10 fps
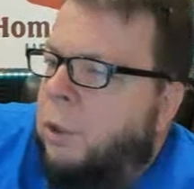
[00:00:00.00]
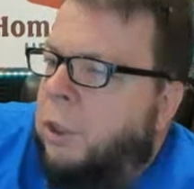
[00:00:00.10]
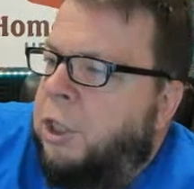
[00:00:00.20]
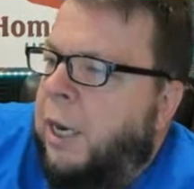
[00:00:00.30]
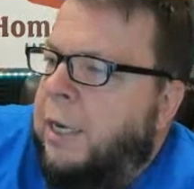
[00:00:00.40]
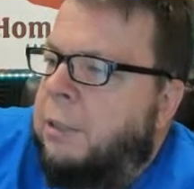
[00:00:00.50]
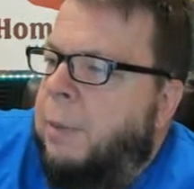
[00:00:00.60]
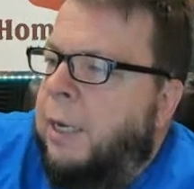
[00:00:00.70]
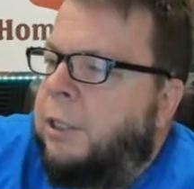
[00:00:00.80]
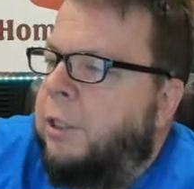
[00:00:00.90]
the
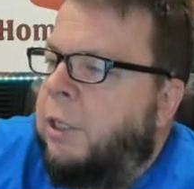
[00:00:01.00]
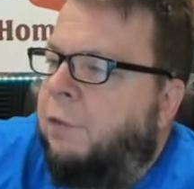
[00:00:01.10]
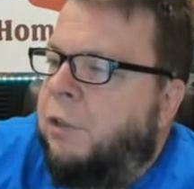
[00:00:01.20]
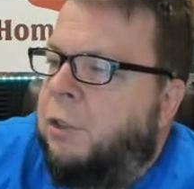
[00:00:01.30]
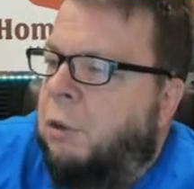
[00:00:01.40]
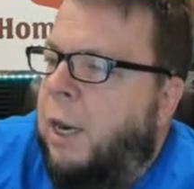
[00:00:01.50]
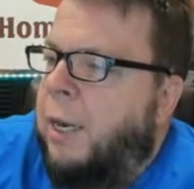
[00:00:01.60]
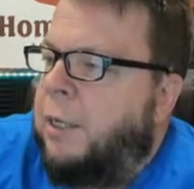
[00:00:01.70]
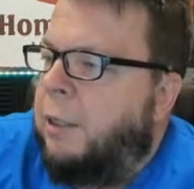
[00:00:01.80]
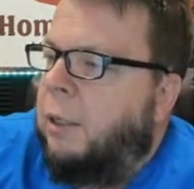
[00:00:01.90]
Chinese medicine stuff is
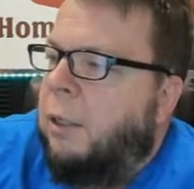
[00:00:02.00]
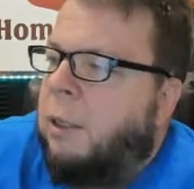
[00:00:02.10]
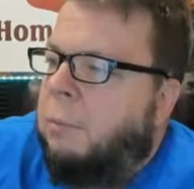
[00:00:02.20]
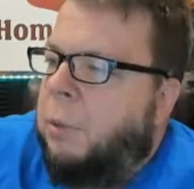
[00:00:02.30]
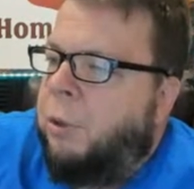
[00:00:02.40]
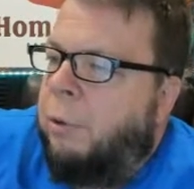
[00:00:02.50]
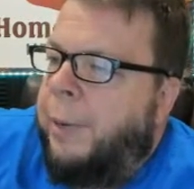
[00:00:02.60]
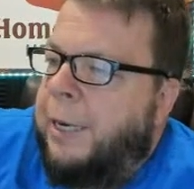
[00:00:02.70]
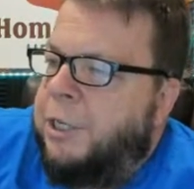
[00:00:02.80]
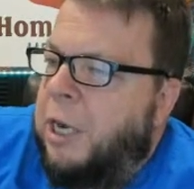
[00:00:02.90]
great, but the
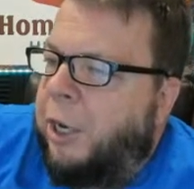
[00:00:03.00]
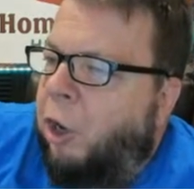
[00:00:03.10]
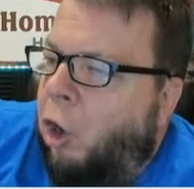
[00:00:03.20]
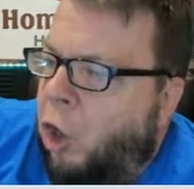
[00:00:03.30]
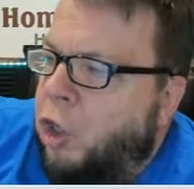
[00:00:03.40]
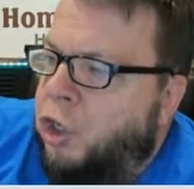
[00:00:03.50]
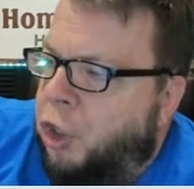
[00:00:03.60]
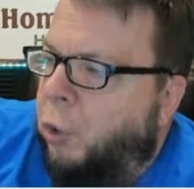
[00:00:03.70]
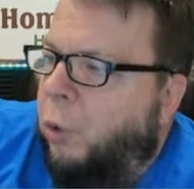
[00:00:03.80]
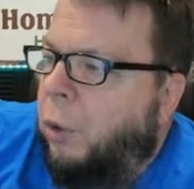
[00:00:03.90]
Rehmannia is not going to
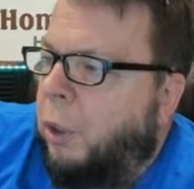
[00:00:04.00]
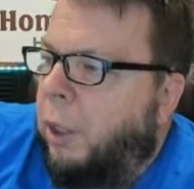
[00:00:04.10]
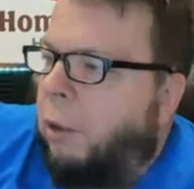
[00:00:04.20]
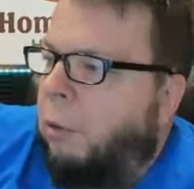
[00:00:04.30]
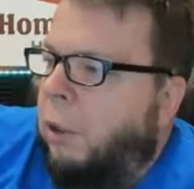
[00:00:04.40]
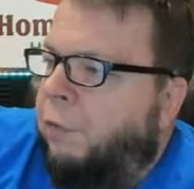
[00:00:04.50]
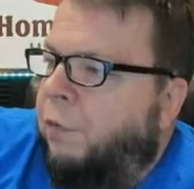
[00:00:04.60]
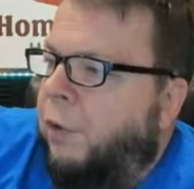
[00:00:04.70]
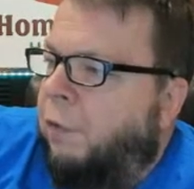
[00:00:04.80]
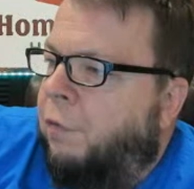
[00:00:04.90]
hurt you, you know,
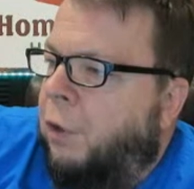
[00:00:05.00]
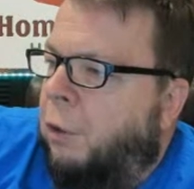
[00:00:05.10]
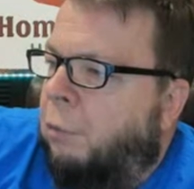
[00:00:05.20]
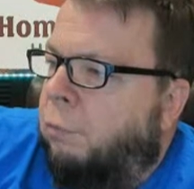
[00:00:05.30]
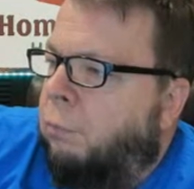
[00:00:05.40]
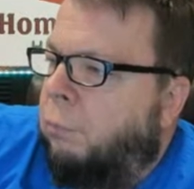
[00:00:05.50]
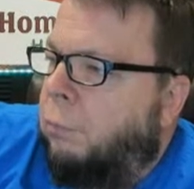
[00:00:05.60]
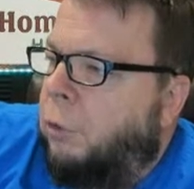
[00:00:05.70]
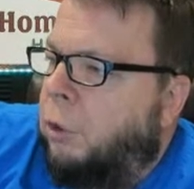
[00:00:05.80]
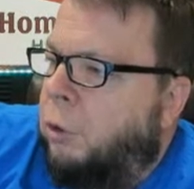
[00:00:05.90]
if, if you're
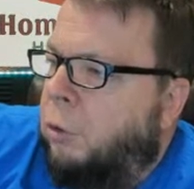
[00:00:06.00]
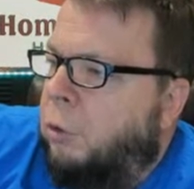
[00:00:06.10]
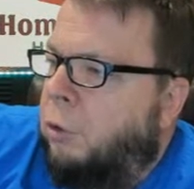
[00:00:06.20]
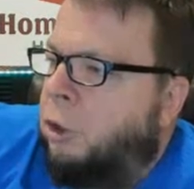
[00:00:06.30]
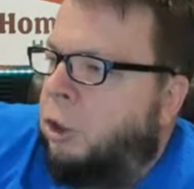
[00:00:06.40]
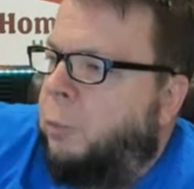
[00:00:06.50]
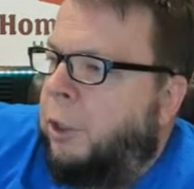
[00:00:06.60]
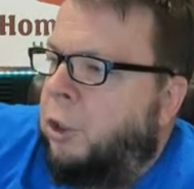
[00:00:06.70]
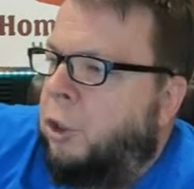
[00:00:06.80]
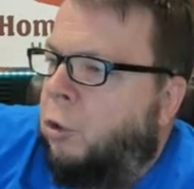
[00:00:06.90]
just
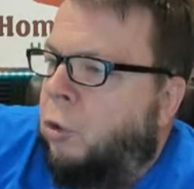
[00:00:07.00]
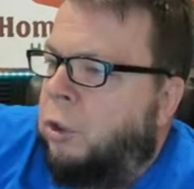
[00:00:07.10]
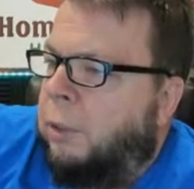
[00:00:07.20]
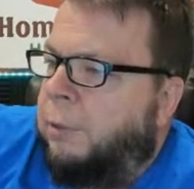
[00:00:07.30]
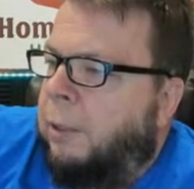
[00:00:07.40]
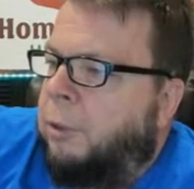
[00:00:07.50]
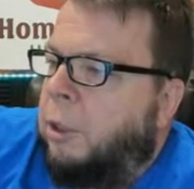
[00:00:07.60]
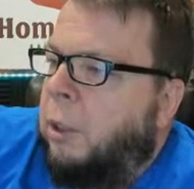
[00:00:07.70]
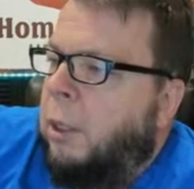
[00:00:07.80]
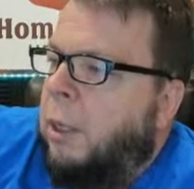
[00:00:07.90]
because you're cold
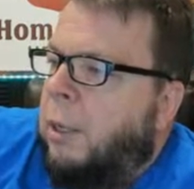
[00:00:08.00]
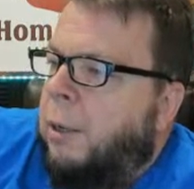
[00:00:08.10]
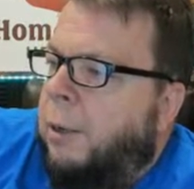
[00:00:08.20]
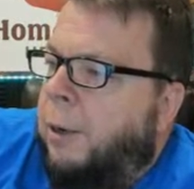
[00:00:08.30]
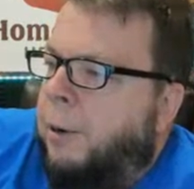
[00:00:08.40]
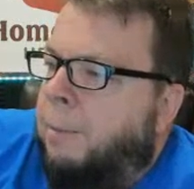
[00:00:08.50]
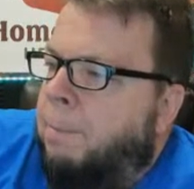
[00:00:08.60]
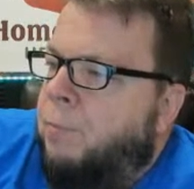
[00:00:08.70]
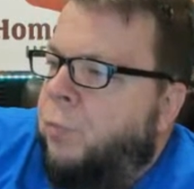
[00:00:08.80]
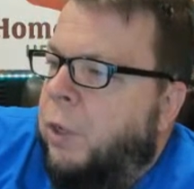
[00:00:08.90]
sometimes.
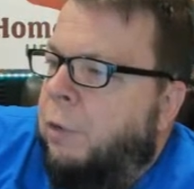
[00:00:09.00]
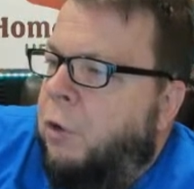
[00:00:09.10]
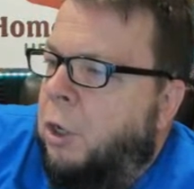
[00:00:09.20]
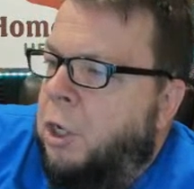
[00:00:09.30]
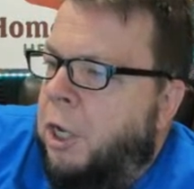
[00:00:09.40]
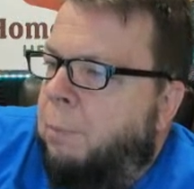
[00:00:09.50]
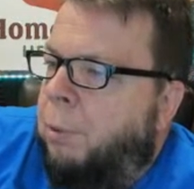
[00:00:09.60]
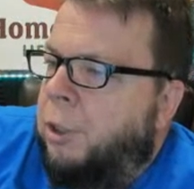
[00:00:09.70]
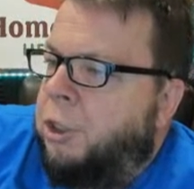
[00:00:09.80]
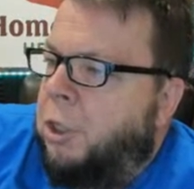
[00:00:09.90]
Um, if you're a
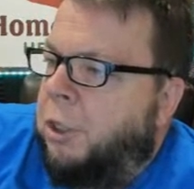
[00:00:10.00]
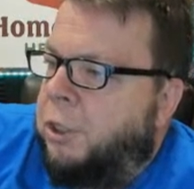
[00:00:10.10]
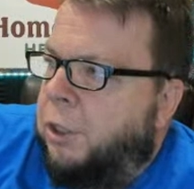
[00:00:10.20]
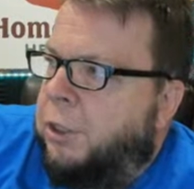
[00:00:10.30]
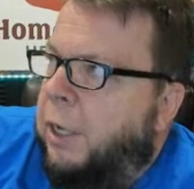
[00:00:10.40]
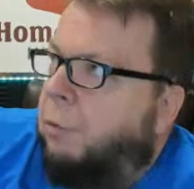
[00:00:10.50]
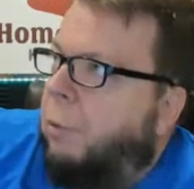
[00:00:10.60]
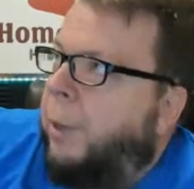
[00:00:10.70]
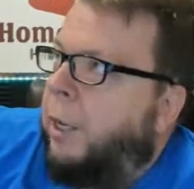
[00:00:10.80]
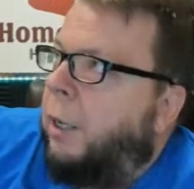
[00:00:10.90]
yin person, you can still
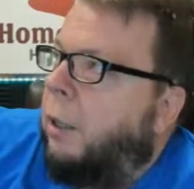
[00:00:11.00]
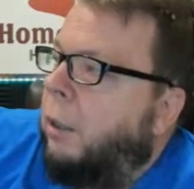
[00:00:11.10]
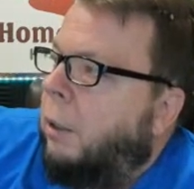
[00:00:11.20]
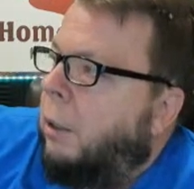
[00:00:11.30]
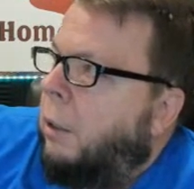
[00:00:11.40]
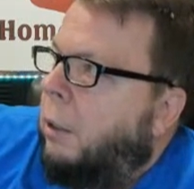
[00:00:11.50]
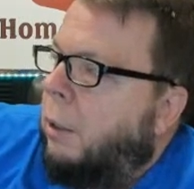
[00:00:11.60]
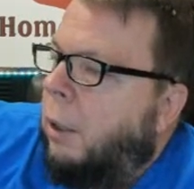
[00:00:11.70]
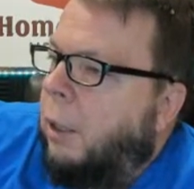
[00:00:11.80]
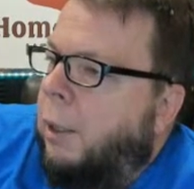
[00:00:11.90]
take Rehmannia.
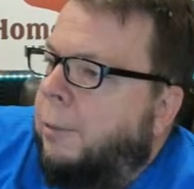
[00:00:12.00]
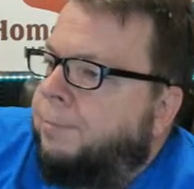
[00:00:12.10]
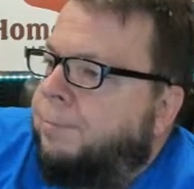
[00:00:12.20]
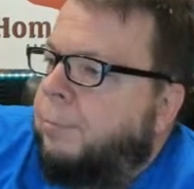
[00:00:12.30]
Uh,